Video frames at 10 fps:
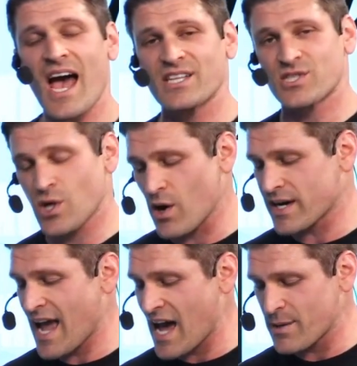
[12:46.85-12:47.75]
at Star
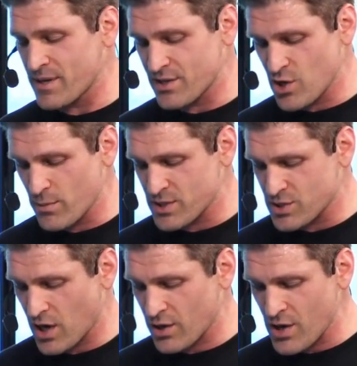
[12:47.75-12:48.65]
Academy Natomas
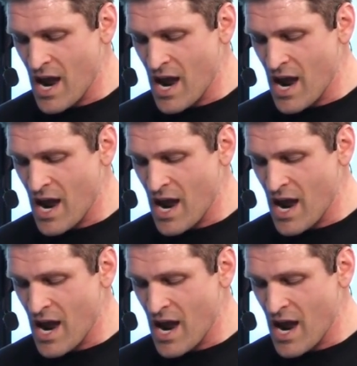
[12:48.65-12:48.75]
Charter.